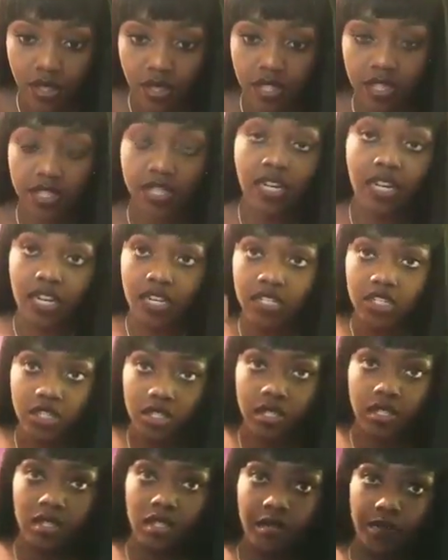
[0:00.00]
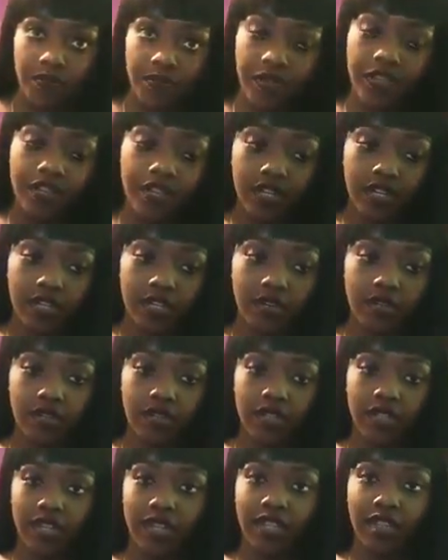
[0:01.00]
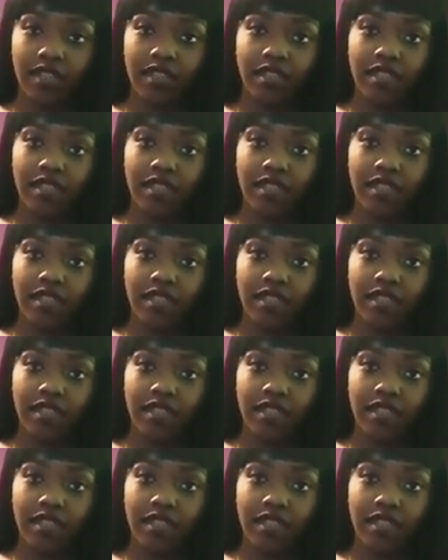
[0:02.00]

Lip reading: it's not gonna just disappear like